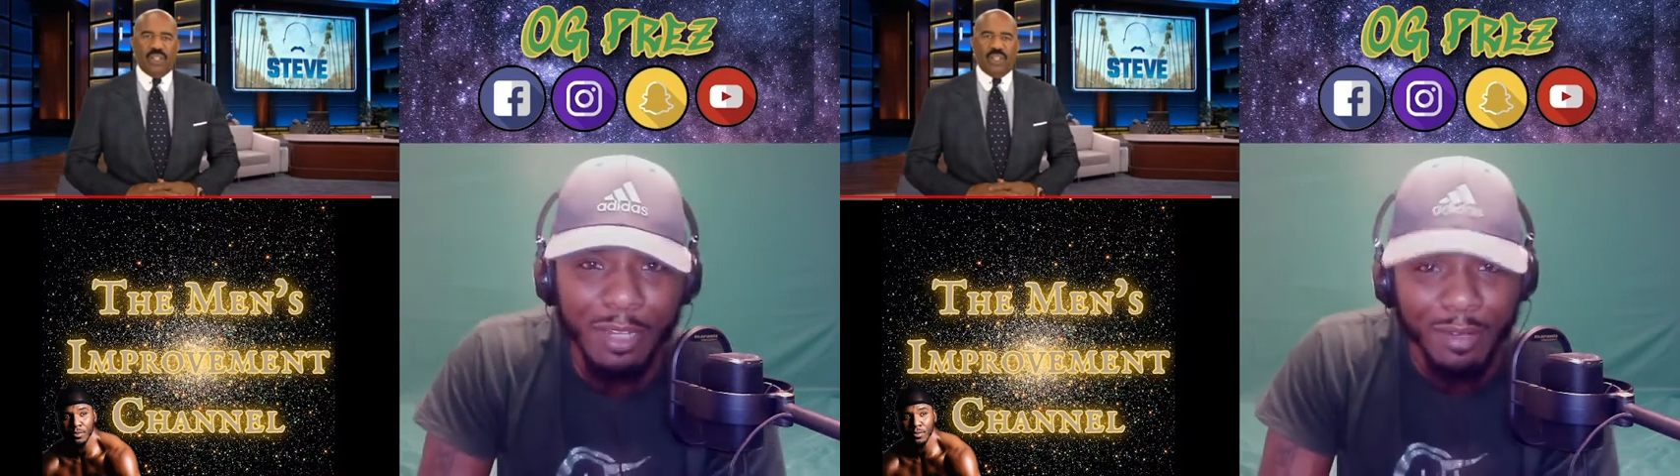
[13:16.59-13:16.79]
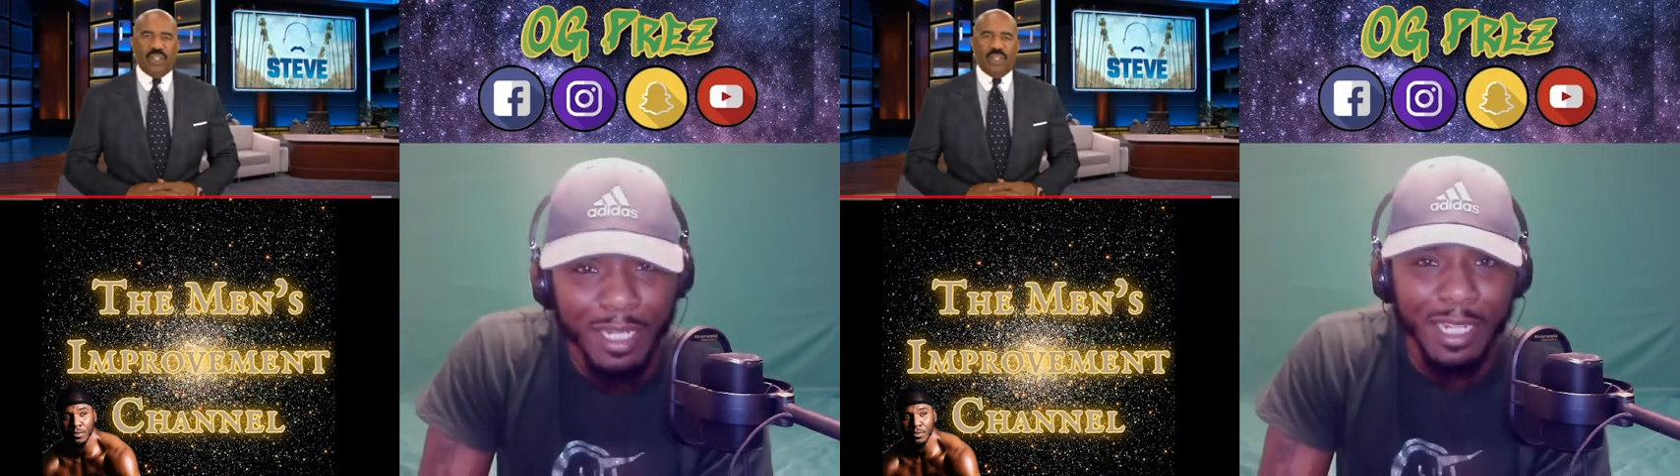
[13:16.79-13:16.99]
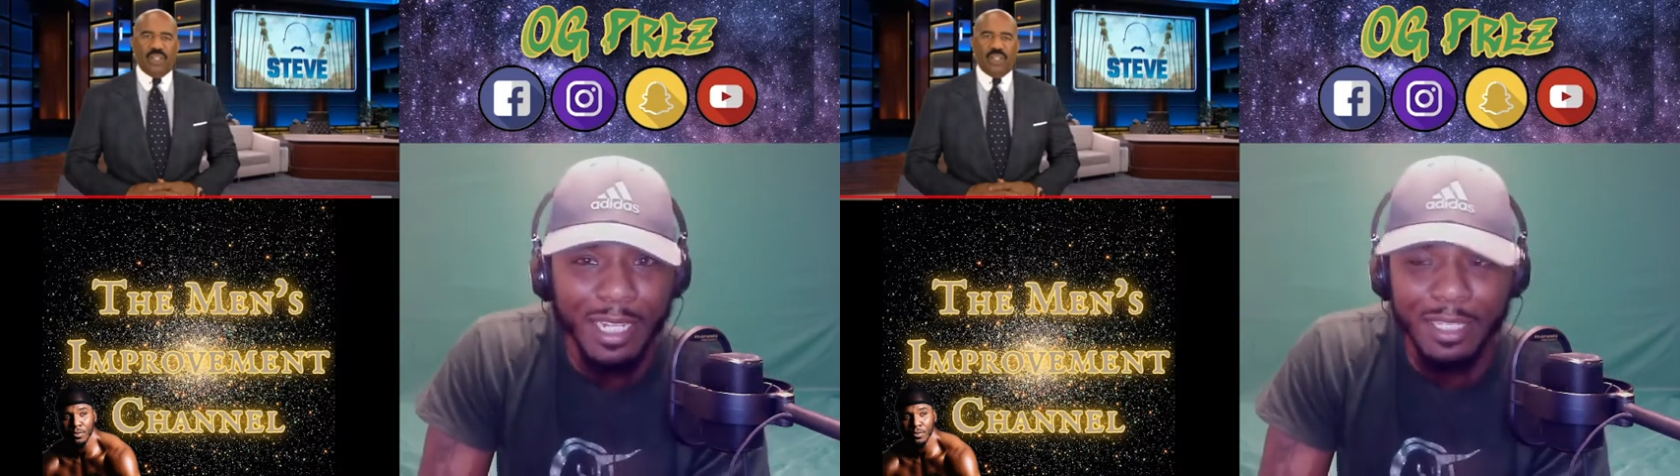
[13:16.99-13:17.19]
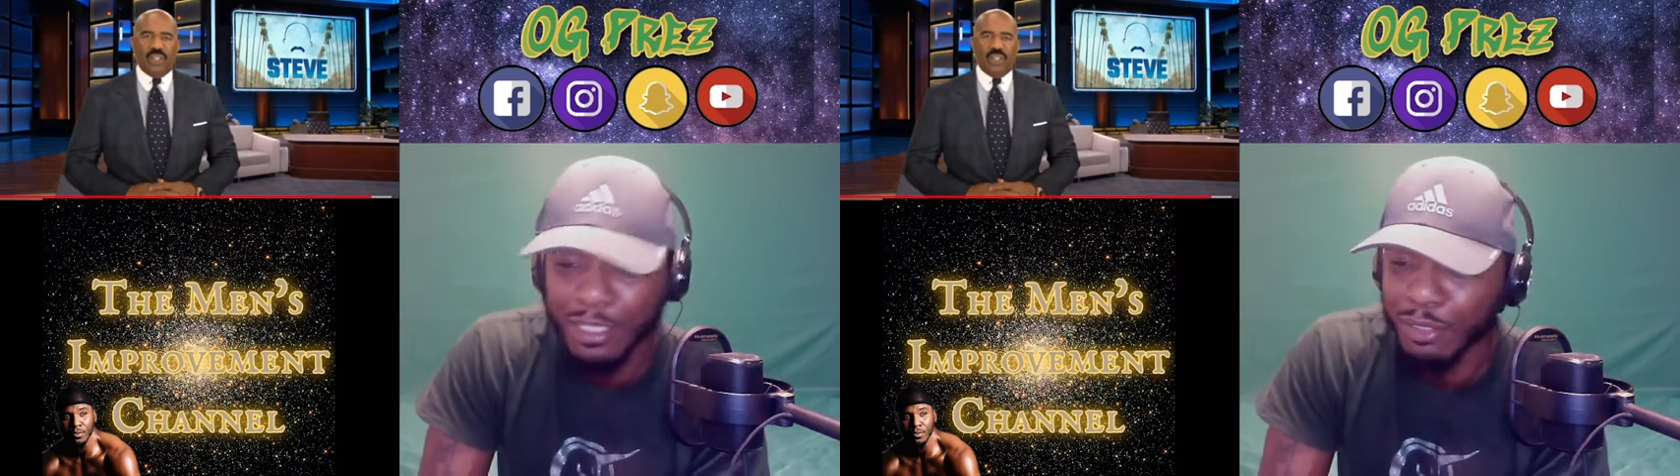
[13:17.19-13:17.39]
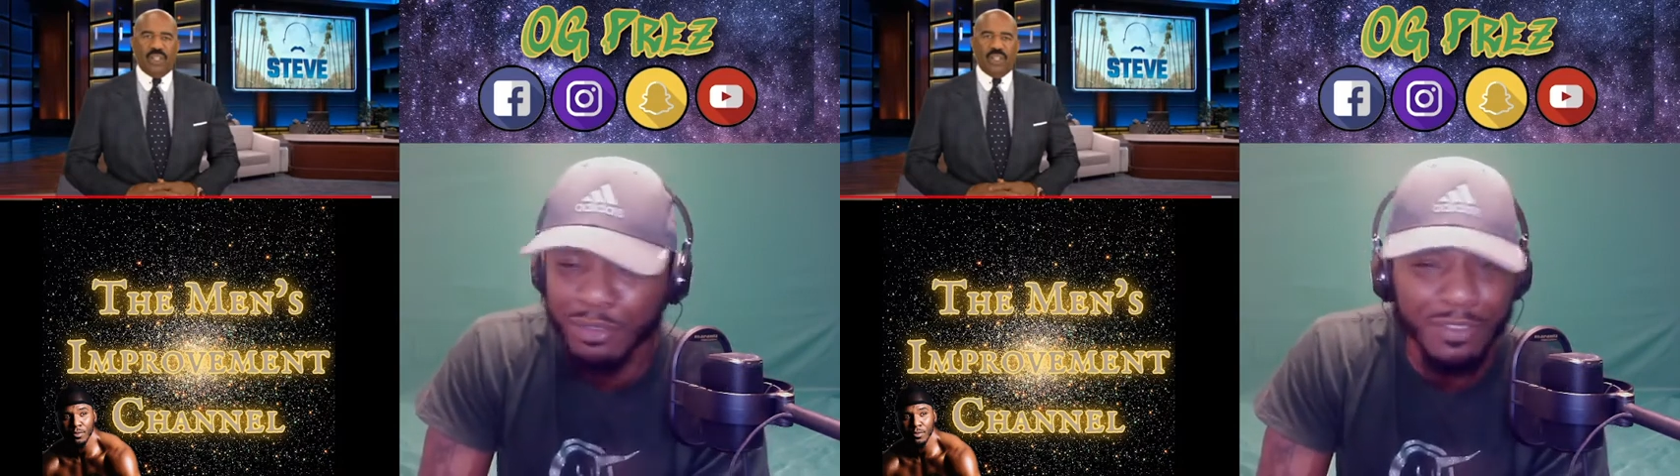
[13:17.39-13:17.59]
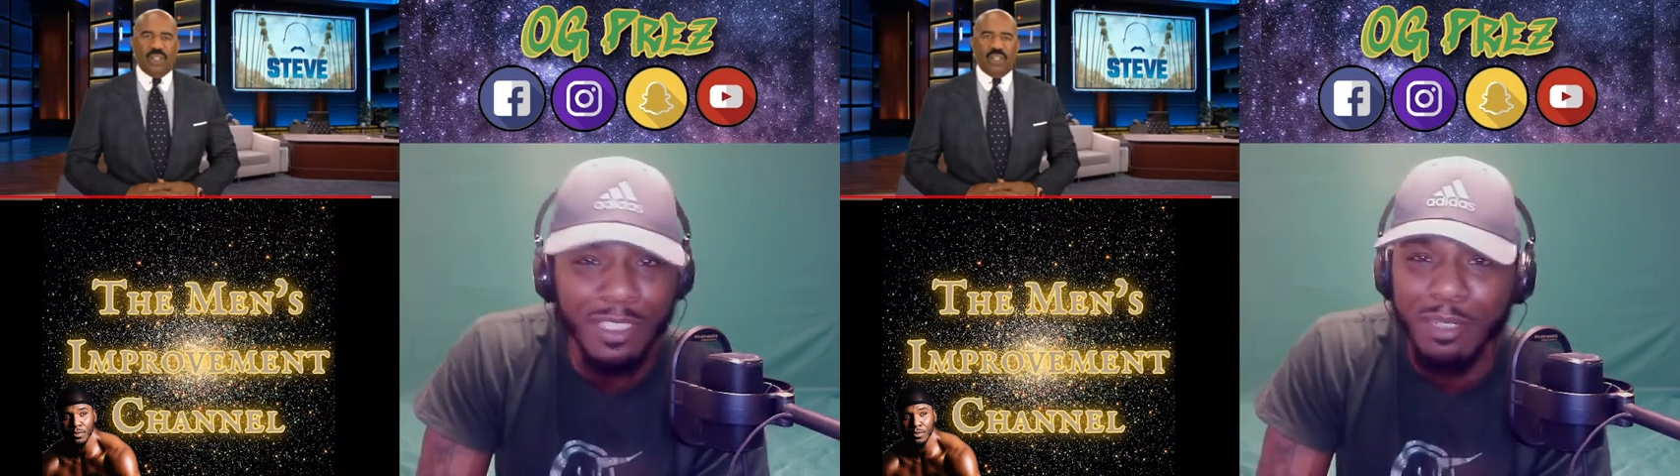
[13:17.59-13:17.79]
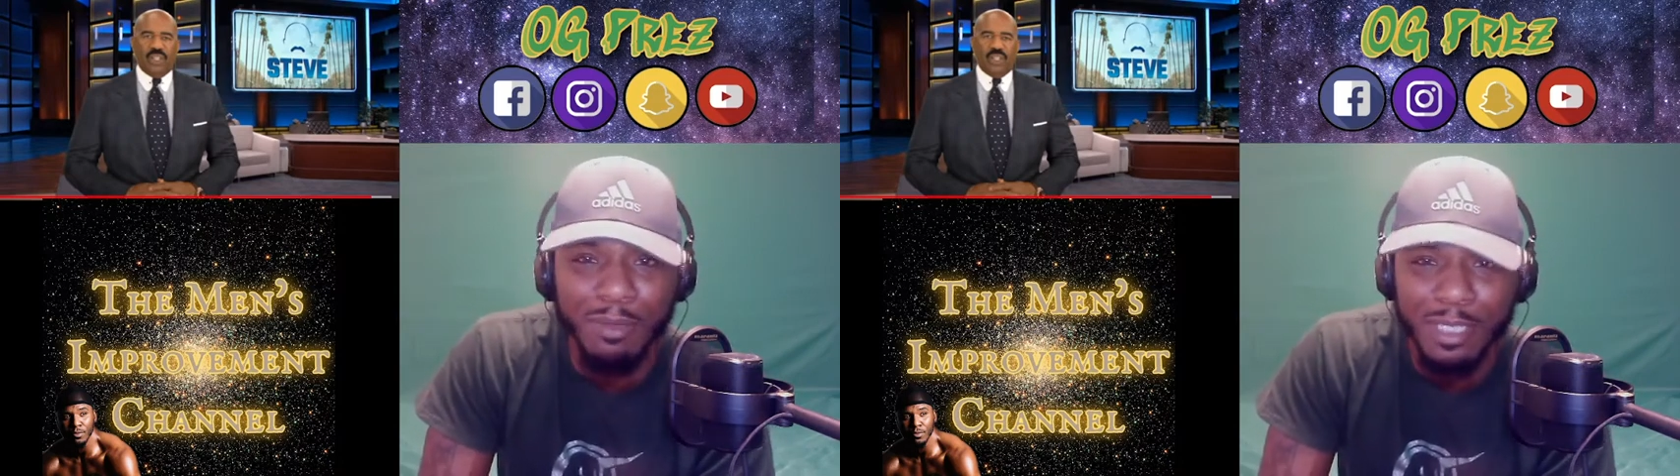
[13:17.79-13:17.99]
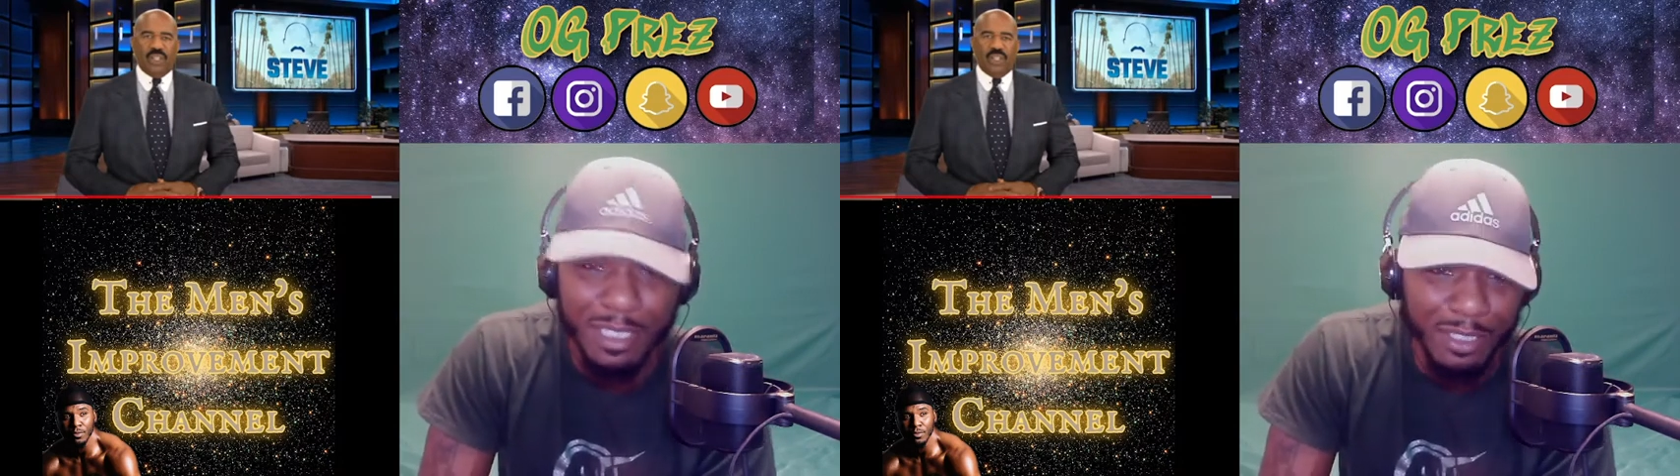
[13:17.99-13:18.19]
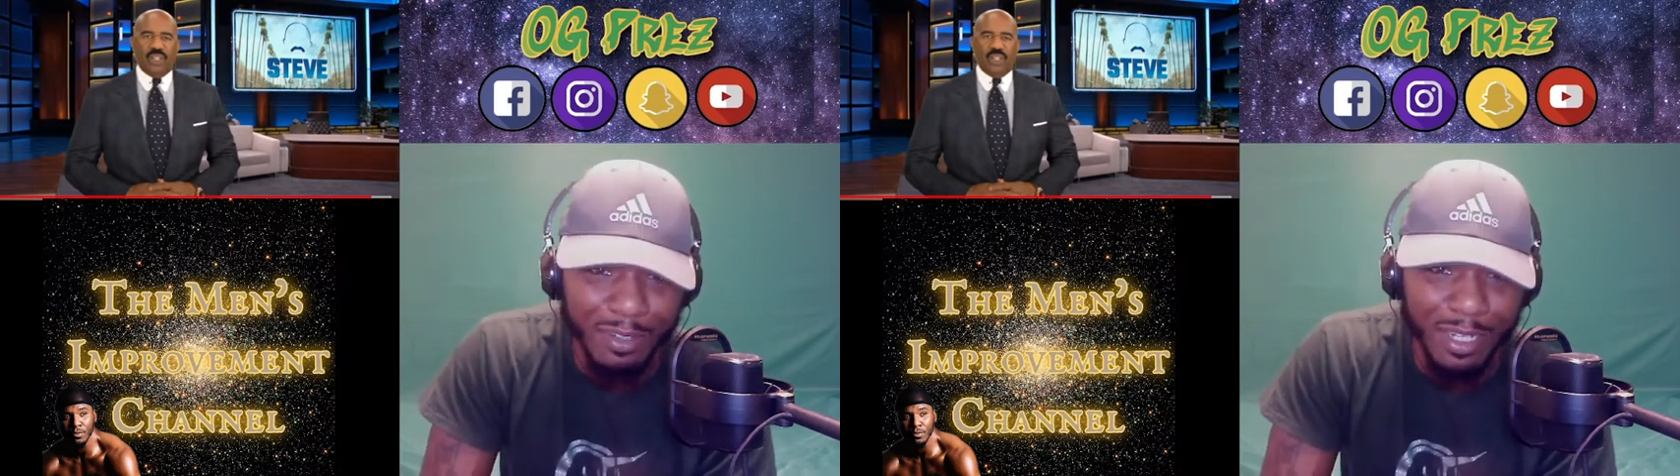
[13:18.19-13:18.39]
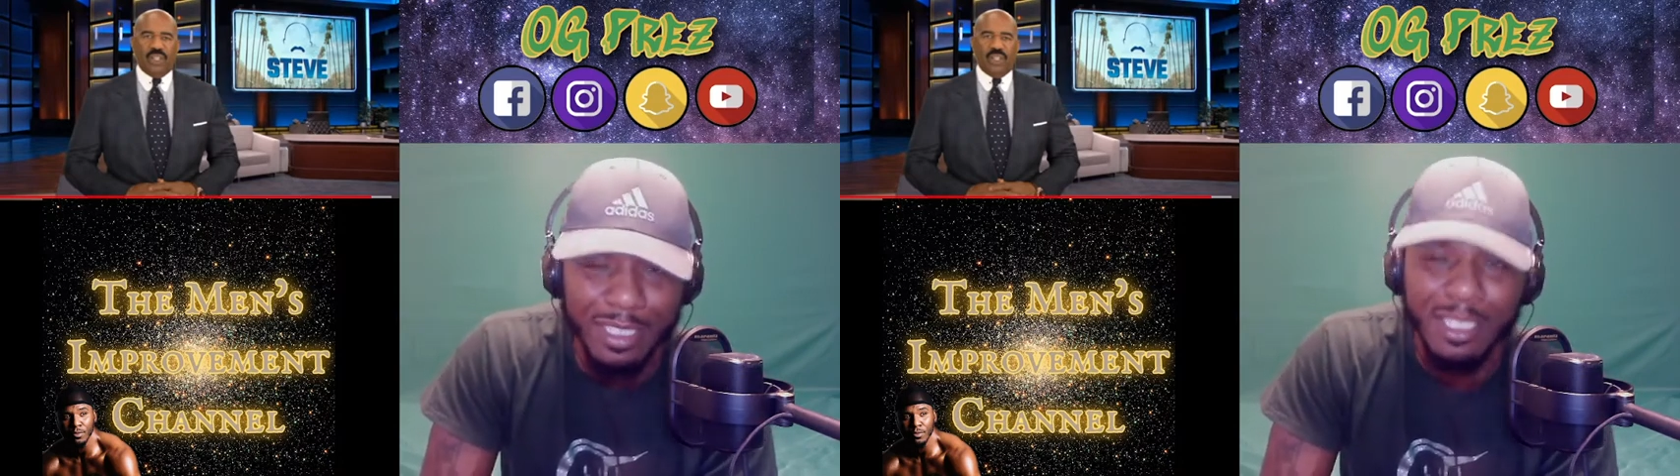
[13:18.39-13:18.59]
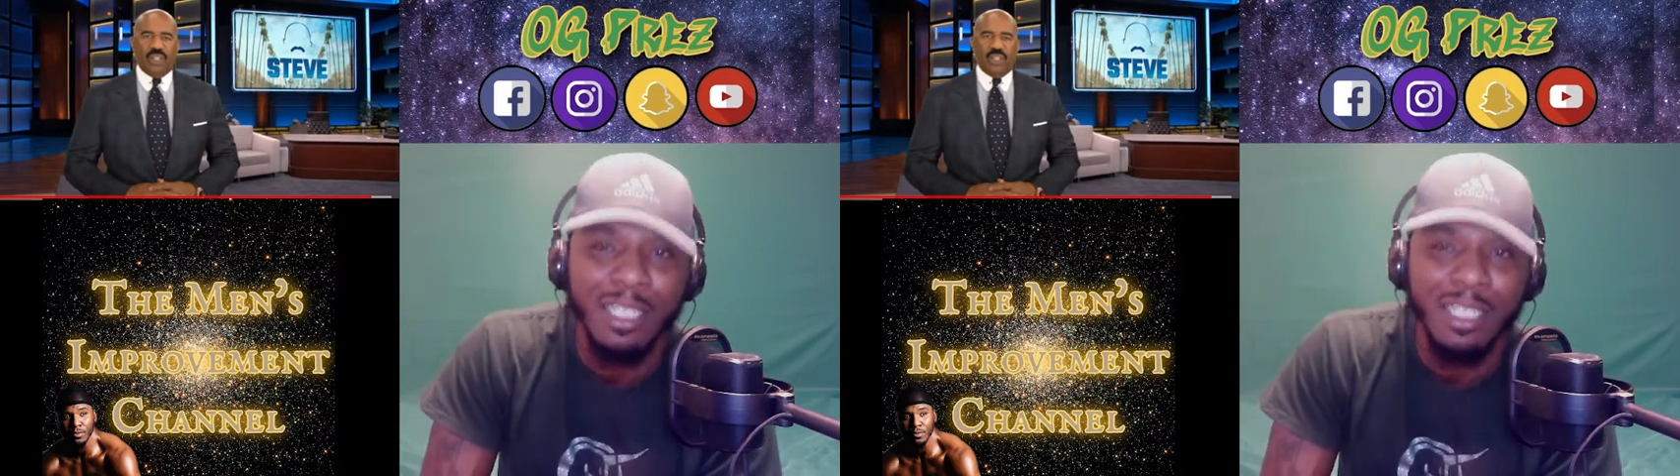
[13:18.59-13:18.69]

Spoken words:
redhead dudes for some reason. That's crazy.